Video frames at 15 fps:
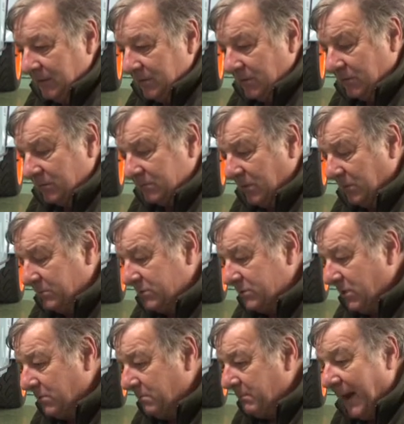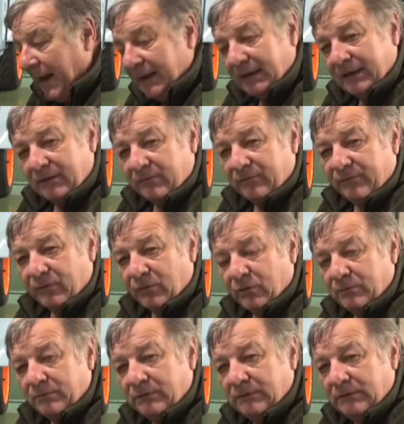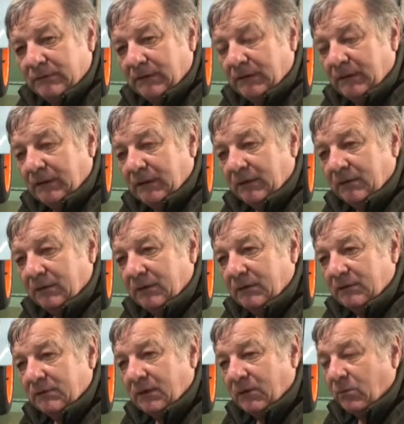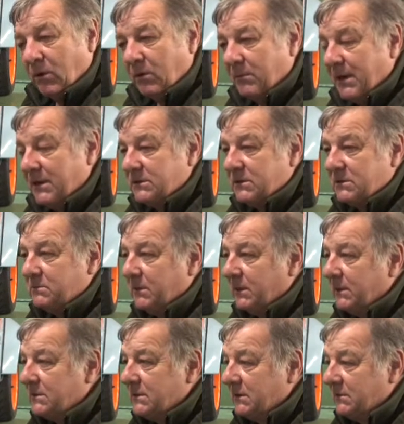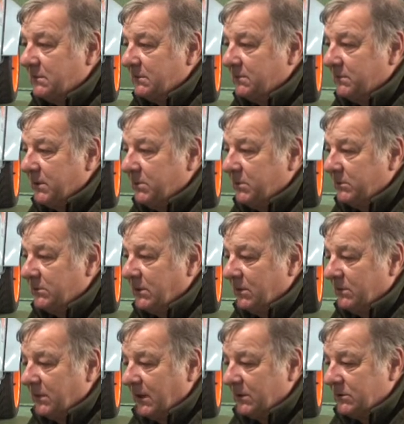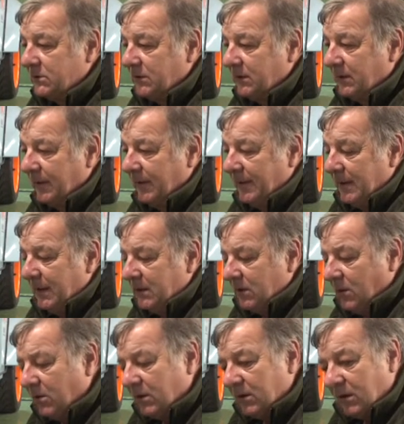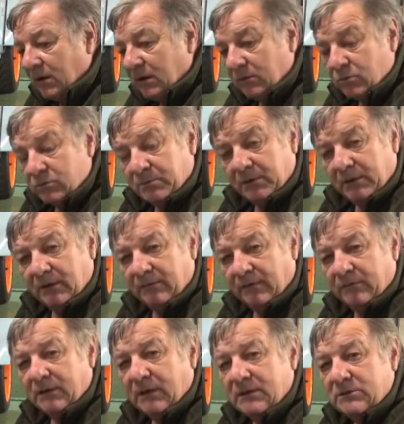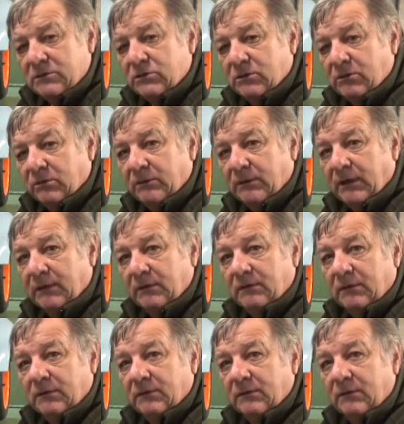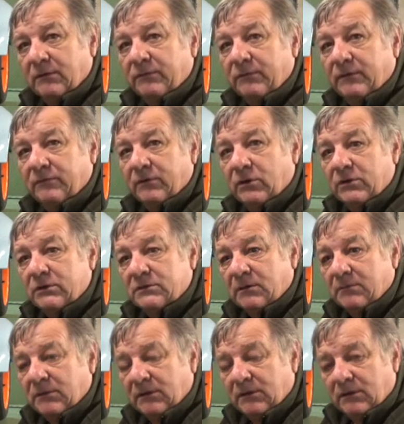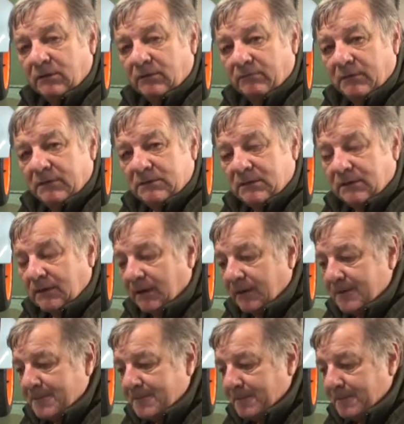or so badly informed. And what amazes me is that people don't actually, you know, I always believe every day is a school day, and if you haven't learned something, then you've missed the day.